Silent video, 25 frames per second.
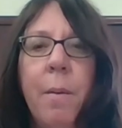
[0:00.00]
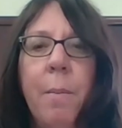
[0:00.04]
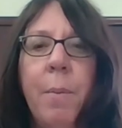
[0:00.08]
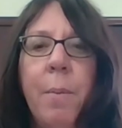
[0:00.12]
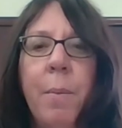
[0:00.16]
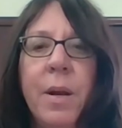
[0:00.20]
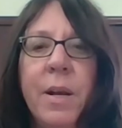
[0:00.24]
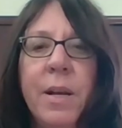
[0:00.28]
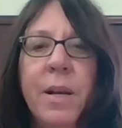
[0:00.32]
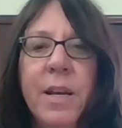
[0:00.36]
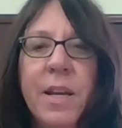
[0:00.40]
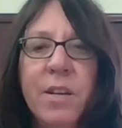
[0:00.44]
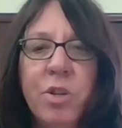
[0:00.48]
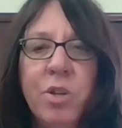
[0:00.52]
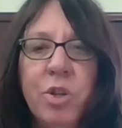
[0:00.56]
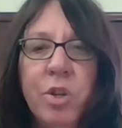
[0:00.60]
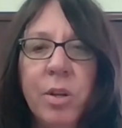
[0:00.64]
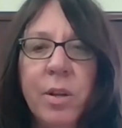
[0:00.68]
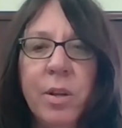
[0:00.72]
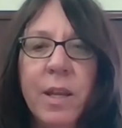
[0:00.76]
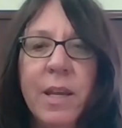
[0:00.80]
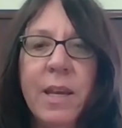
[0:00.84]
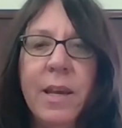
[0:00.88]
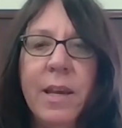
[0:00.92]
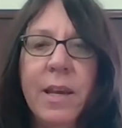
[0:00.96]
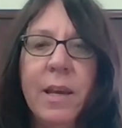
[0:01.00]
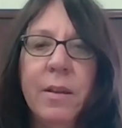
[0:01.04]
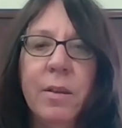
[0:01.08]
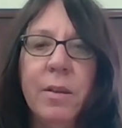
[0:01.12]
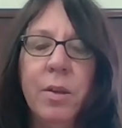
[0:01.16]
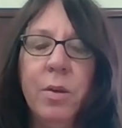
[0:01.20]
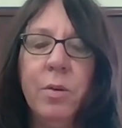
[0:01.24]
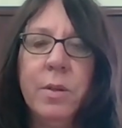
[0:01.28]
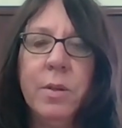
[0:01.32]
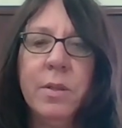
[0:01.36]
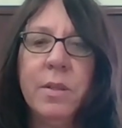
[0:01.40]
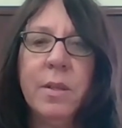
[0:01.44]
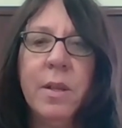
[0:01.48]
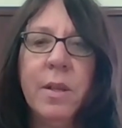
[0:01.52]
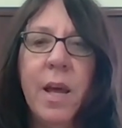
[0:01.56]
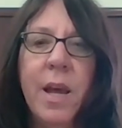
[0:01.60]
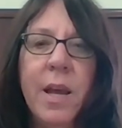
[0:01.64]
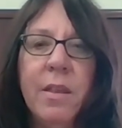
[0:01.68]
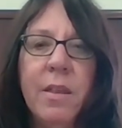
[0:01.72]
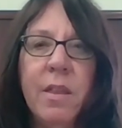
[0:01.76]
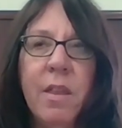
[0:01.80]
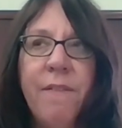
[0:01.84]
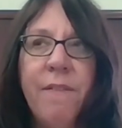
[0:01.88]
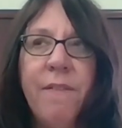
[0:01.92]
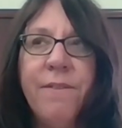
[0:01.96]
but initially it looks
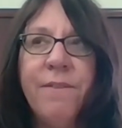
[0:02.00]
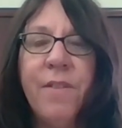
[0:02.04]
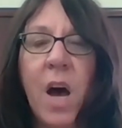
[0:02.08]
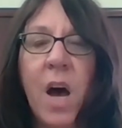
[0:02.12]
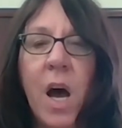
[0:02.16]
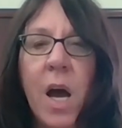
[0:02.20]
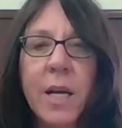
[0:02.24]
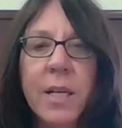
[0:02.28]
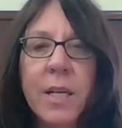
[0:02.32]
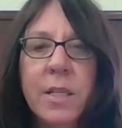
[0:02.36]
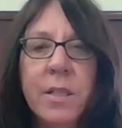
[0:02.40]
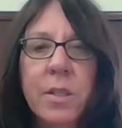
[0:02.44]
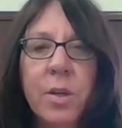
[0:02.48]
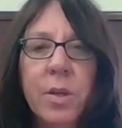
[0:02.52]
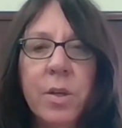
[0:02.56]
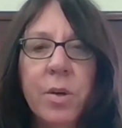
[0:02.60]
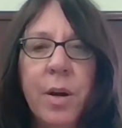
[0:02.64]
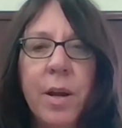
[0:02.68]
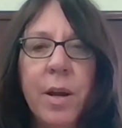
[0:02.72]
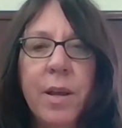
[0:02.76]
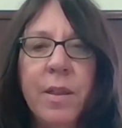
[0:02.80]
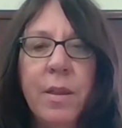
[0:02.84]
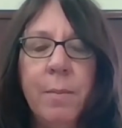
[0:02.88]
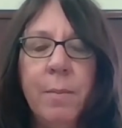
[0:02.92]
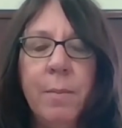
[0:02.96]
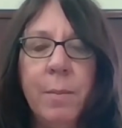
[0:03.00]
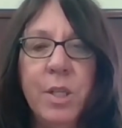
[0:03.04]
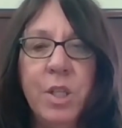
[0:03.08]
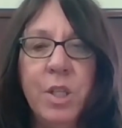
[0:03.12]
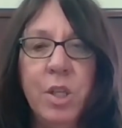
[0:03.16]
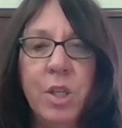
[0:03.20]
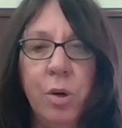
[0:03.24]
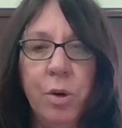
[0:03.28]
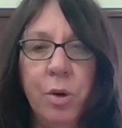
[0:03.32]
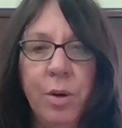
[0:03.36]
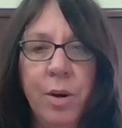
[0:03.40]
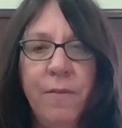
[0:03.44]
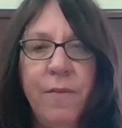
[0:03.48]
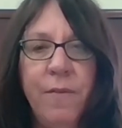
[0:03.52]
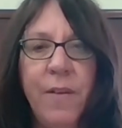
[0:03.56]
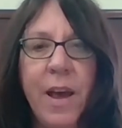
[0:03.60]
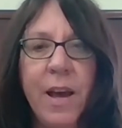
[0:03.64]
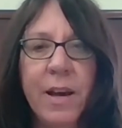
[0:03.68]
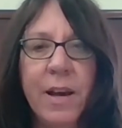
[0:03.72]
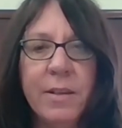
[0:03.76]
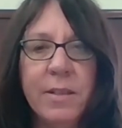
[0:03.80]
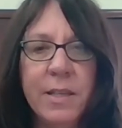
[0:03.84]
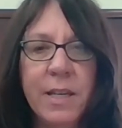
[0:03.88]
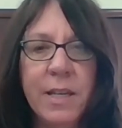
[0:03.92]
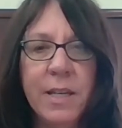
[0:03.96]
like the Pfizer and the Moderna
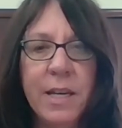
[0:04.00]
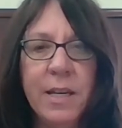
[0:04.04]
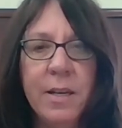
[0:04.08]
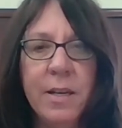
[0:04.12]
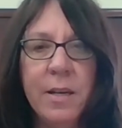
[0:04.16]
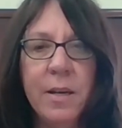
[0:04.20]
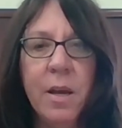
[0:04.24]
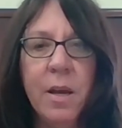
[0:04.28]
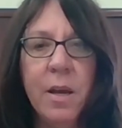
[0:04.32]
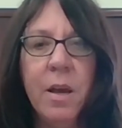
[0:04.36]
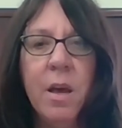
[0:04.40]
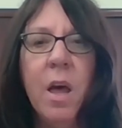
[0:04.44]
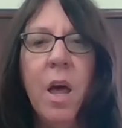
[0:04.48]
vaccine